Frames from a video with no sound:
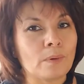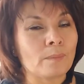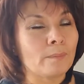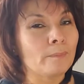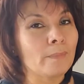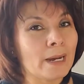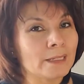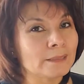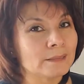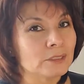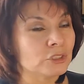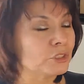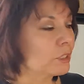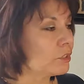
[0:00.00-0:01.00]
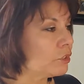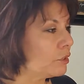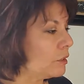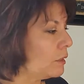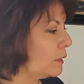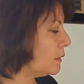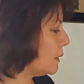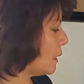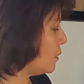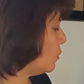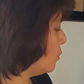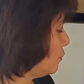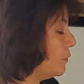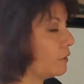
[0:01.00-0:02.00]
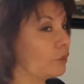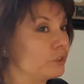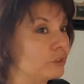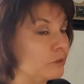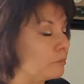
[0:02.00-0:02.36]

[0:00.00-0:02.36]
my suggestion is, I don't know if it's just